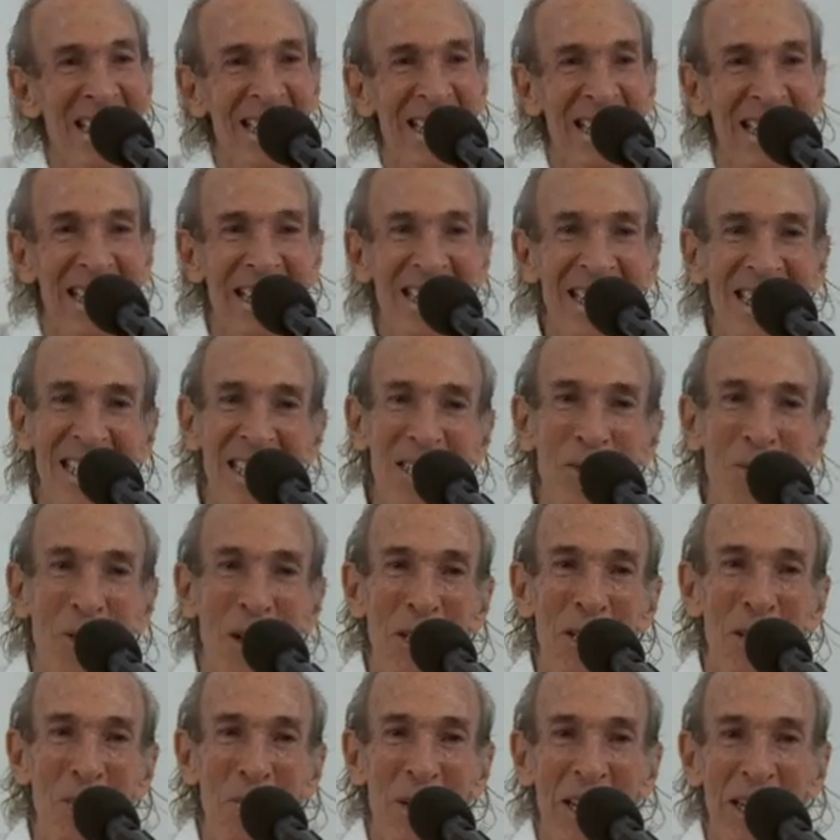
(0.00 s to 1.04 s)
It is
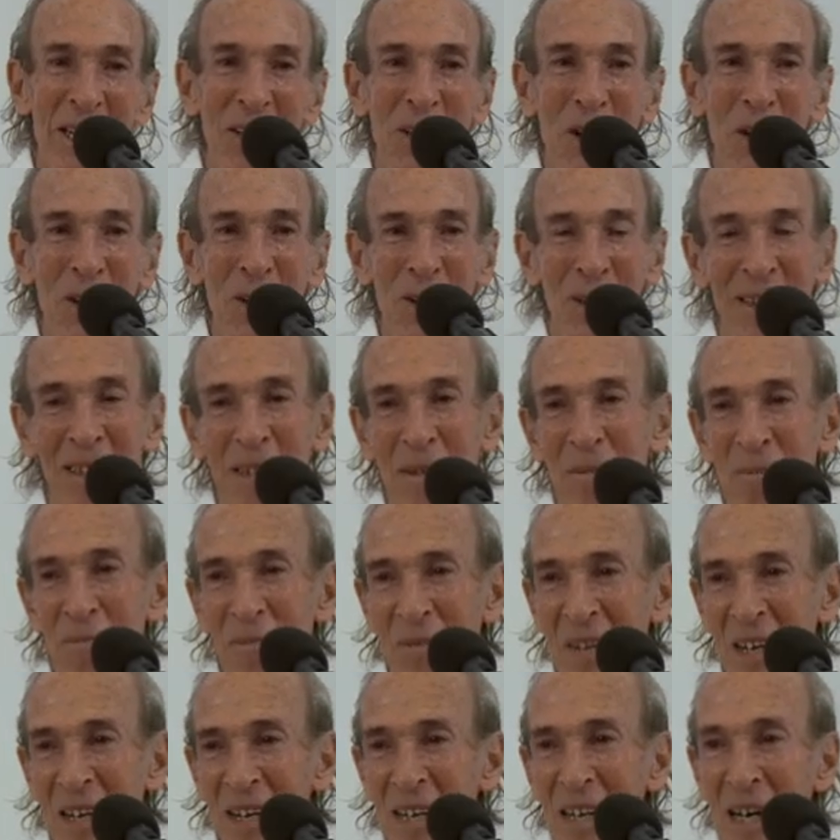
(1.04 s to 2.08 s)
what you may call
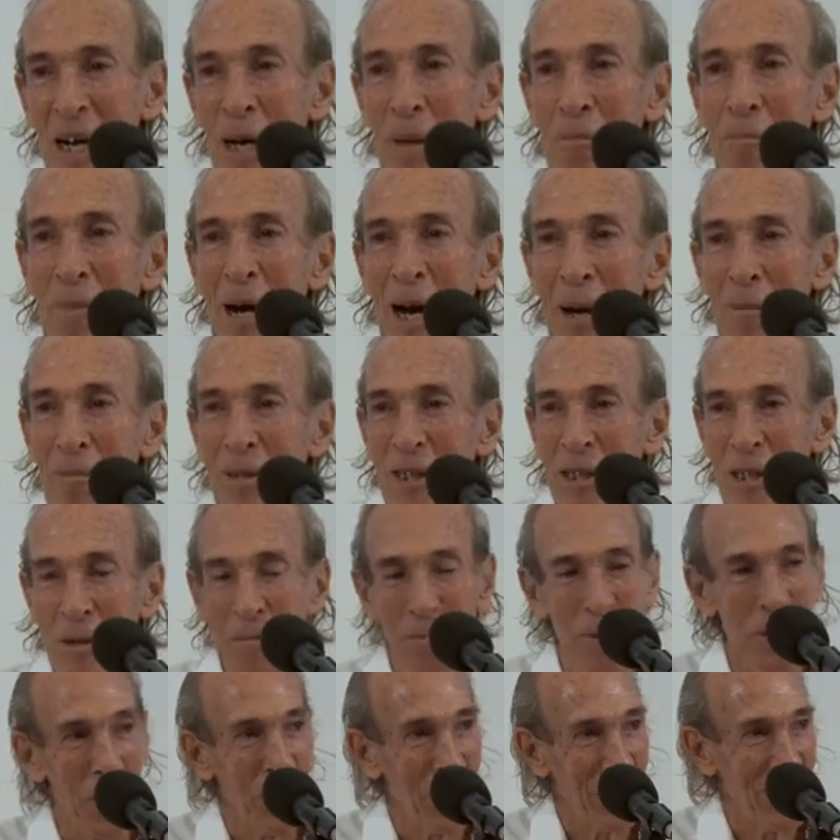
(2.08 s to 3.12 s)
a marbled
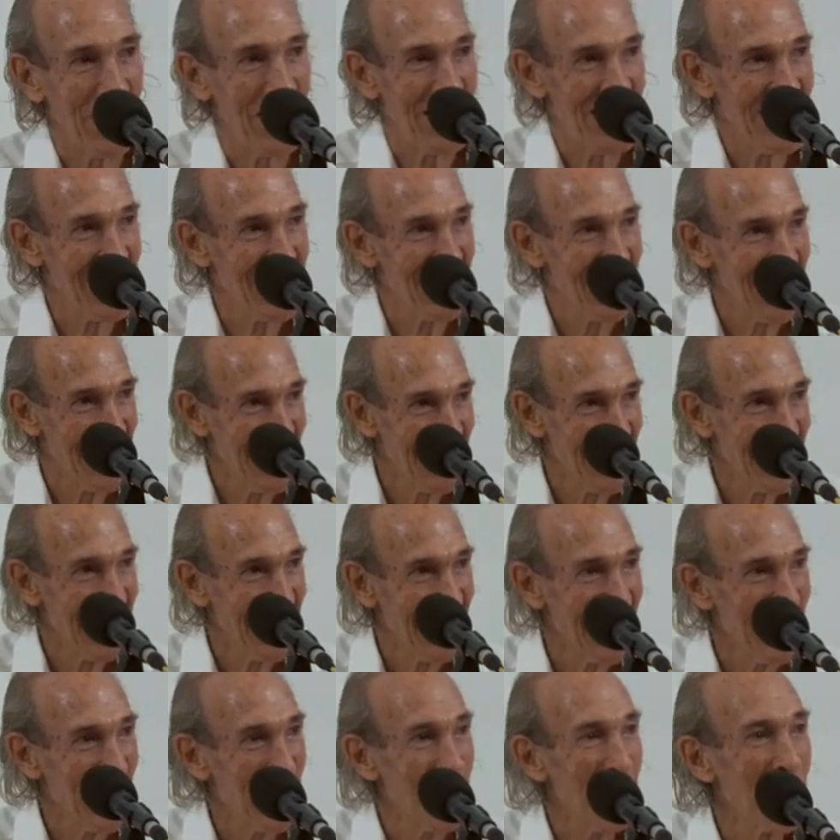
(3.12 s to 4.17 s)
progress.
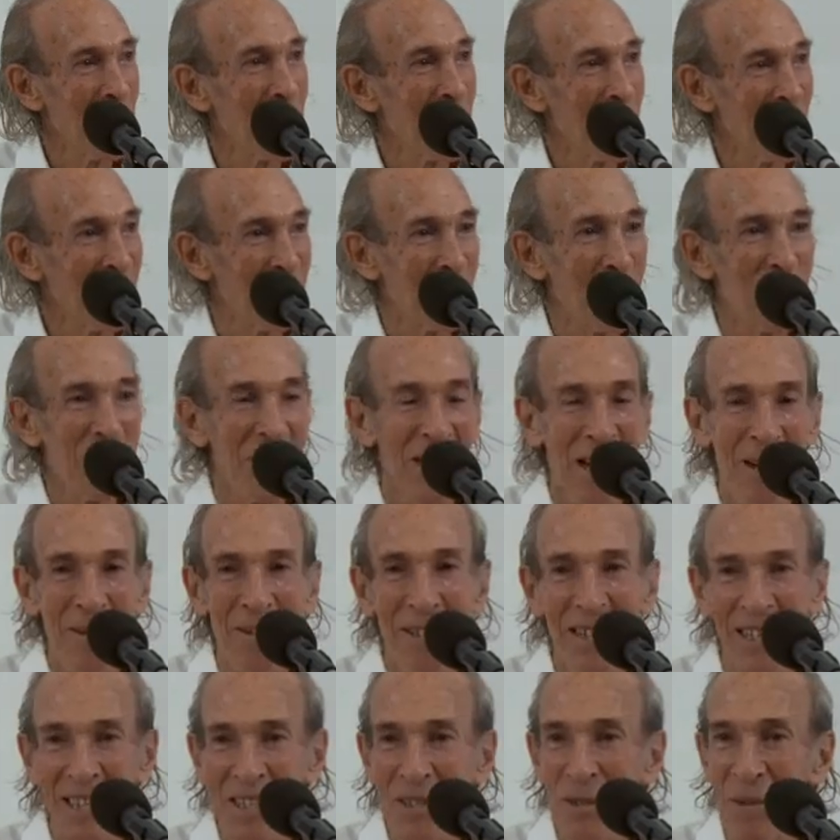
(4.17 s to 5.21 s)
You know that
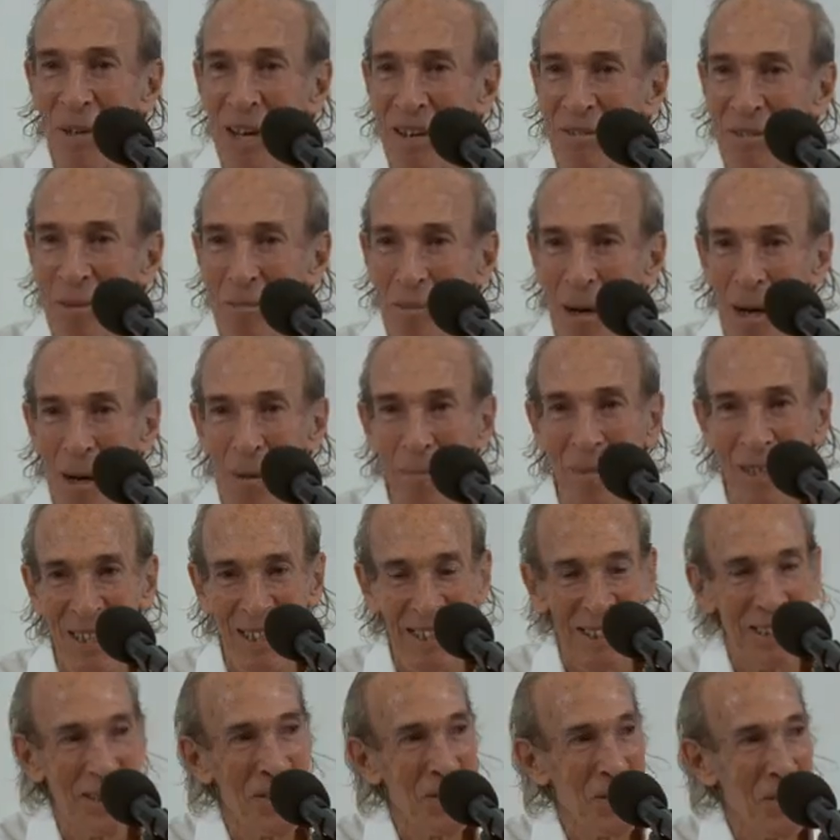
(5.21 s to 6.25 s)
nowadays you have the
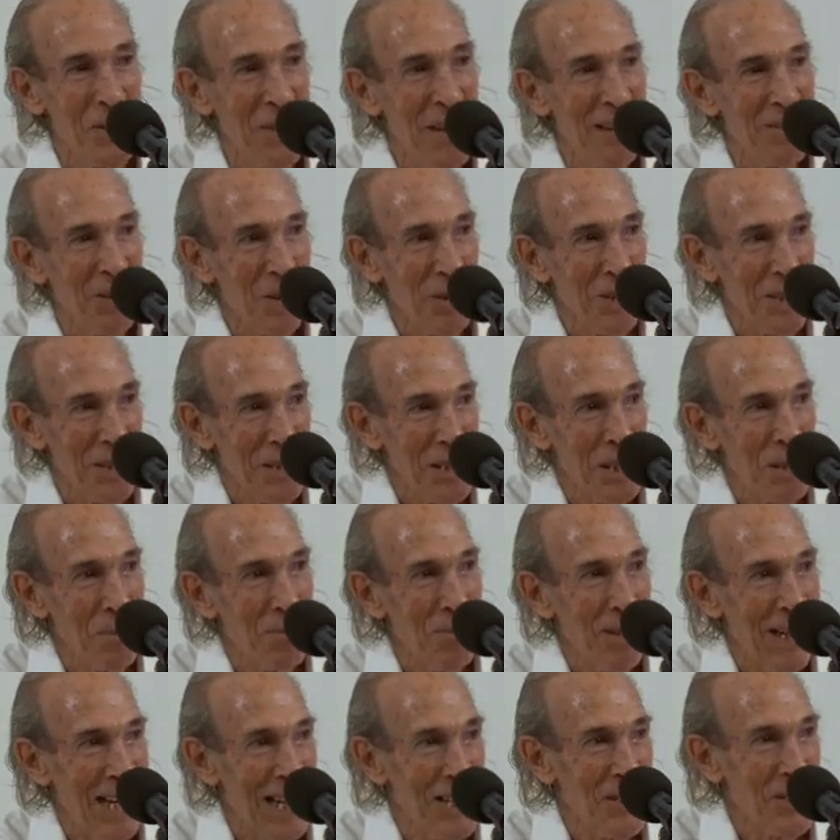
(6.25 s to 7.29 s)
marbling, so you have all these
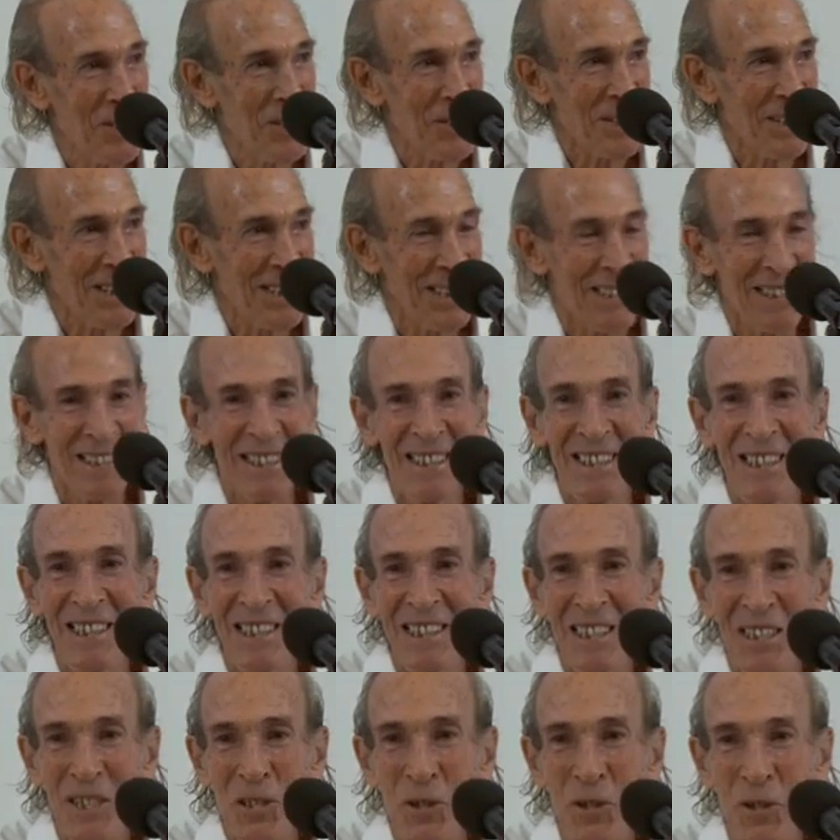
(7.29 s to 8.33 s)
splashes and
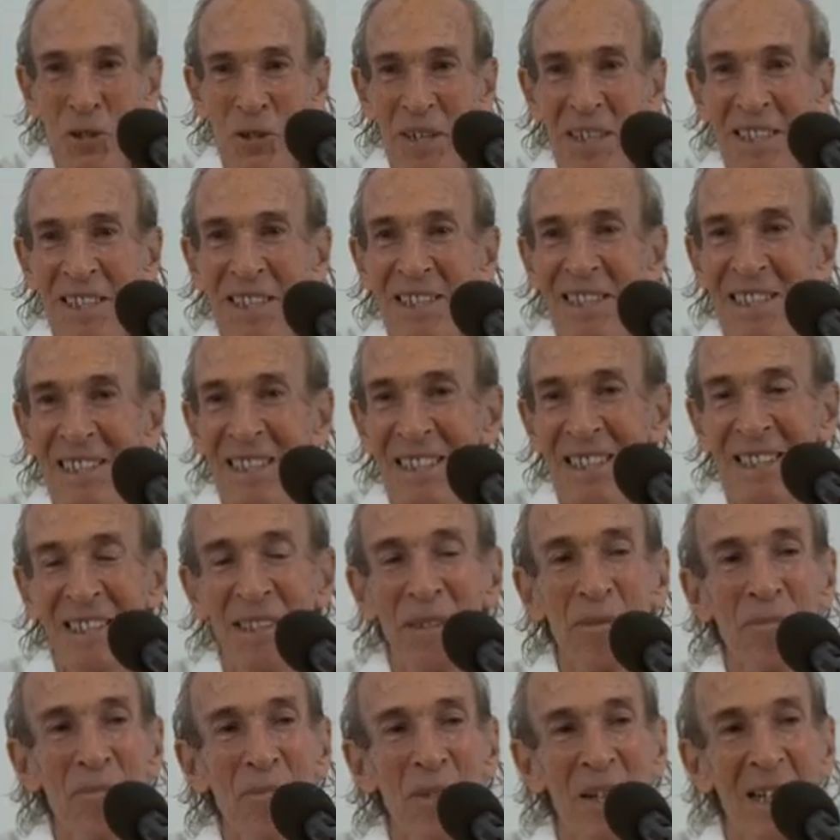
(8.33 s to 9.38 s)
streaks.
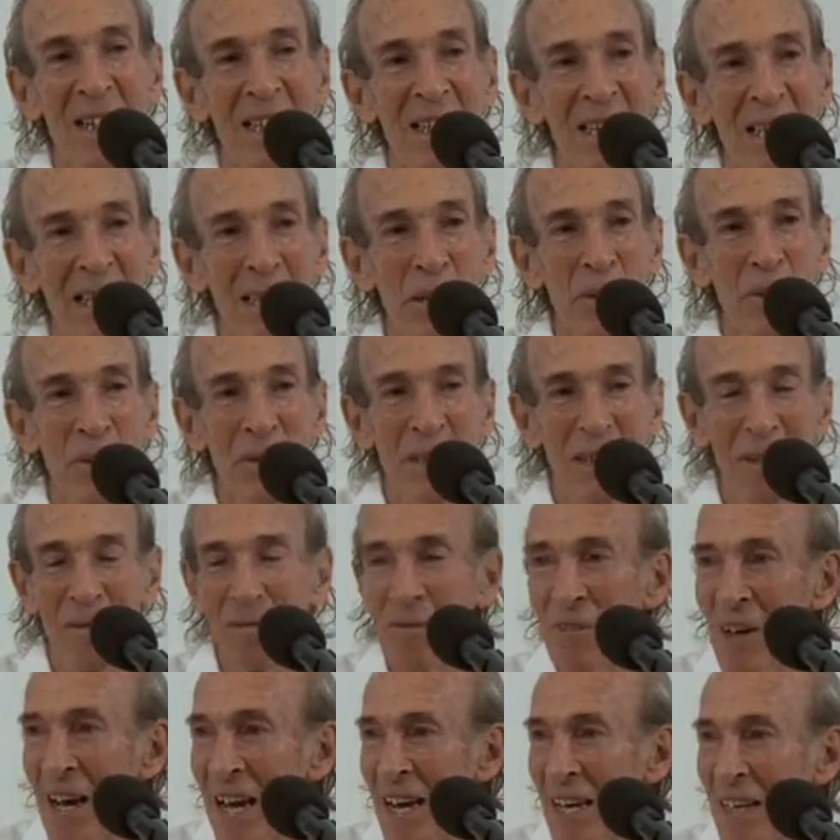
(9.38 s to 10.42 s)
It was a
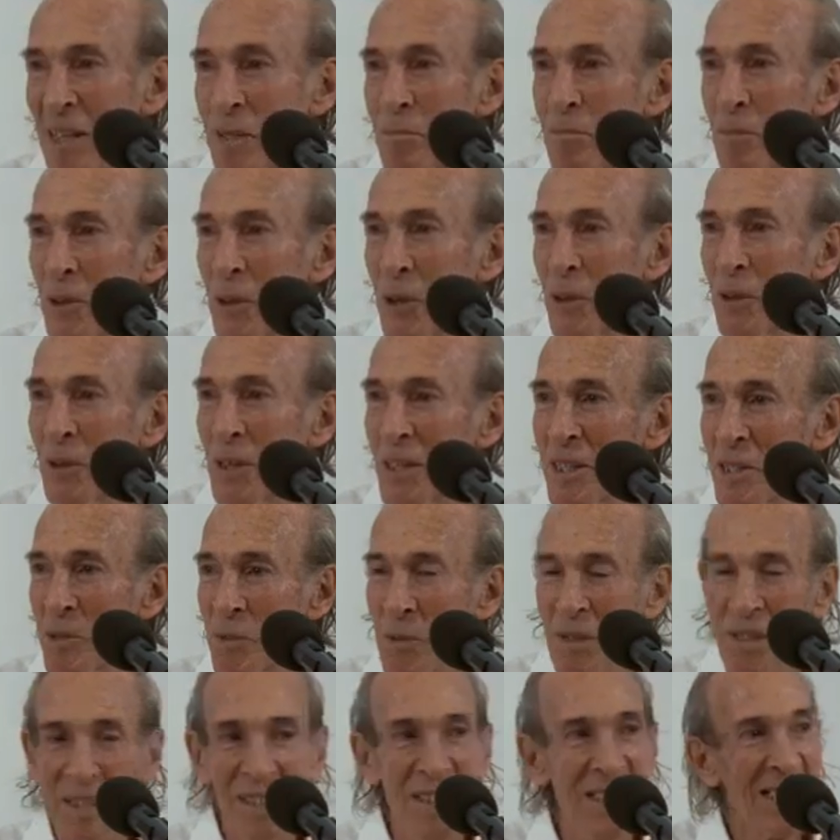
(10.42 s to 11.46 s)
violet progress
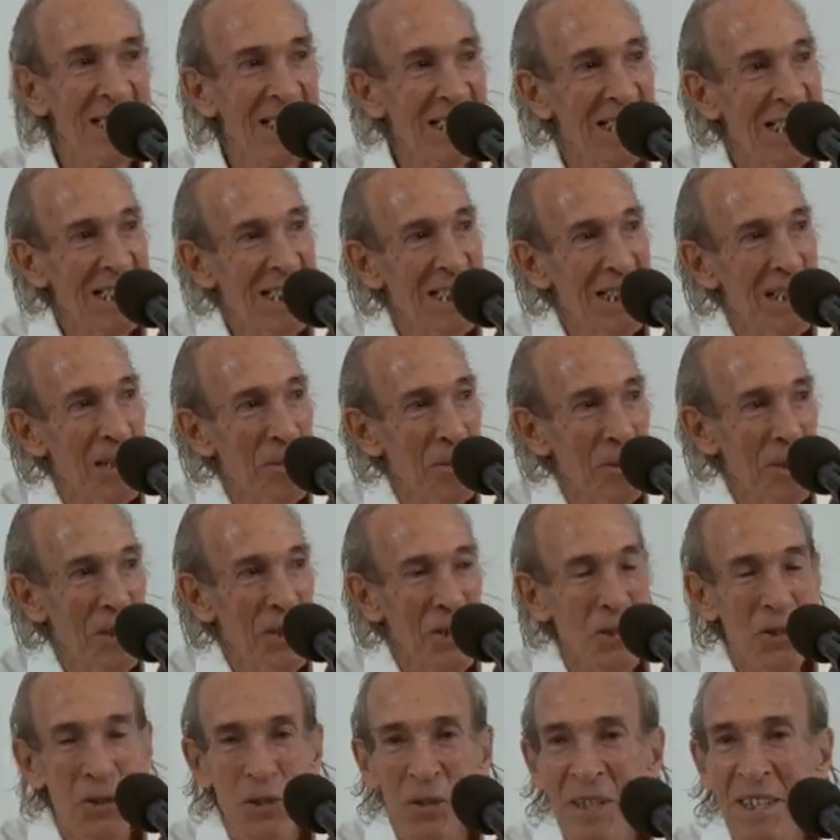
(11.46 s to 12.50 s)
with
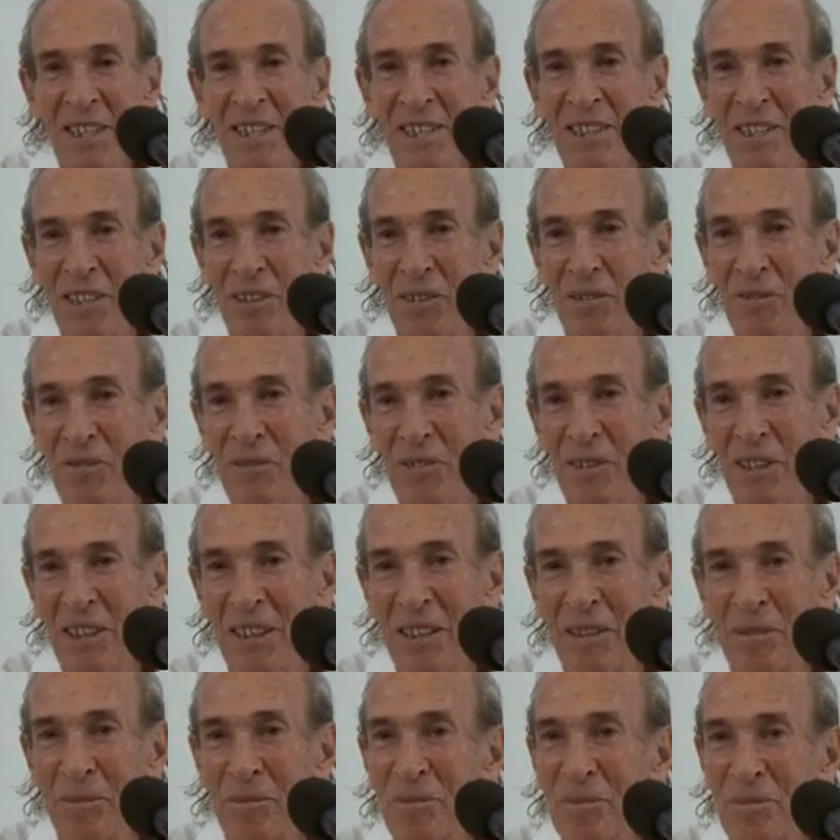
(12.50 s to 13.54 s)
streaks of
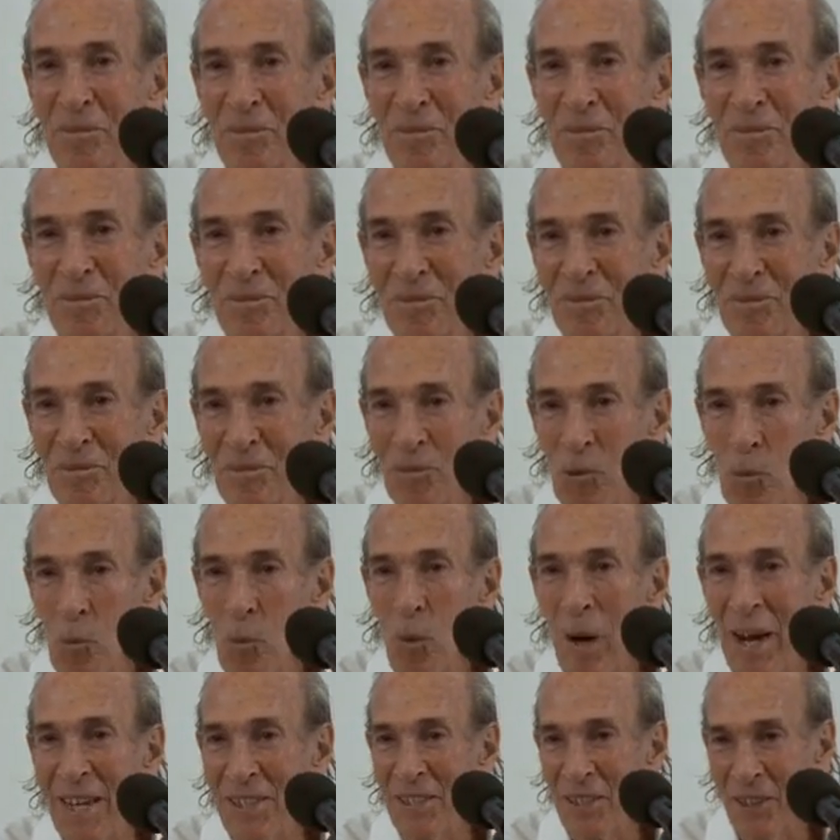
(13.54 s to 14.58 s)

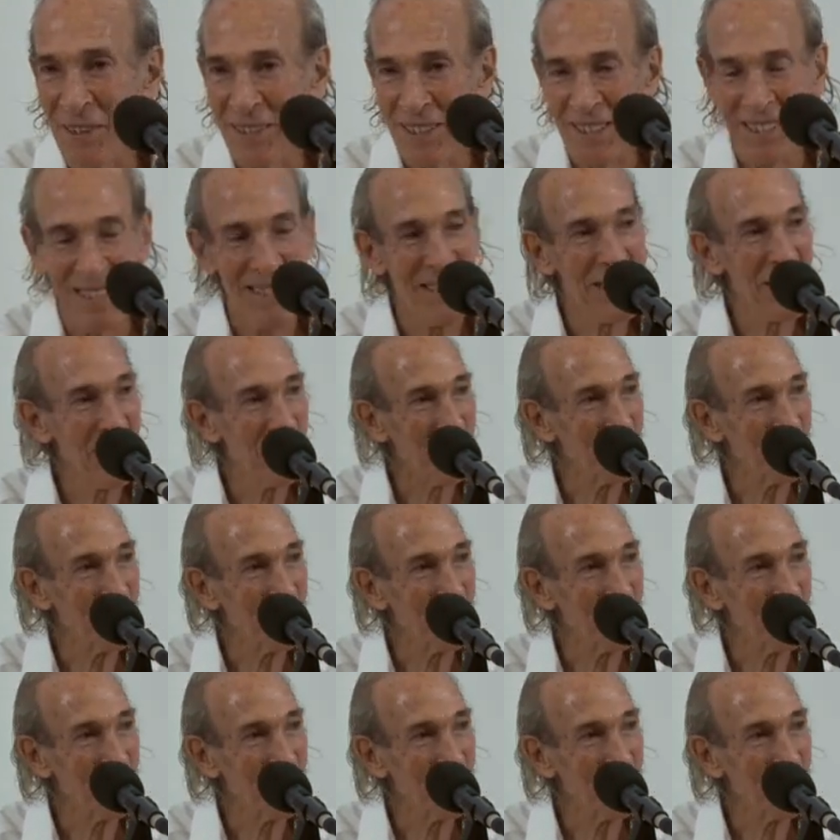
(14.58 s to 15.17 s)
white on it.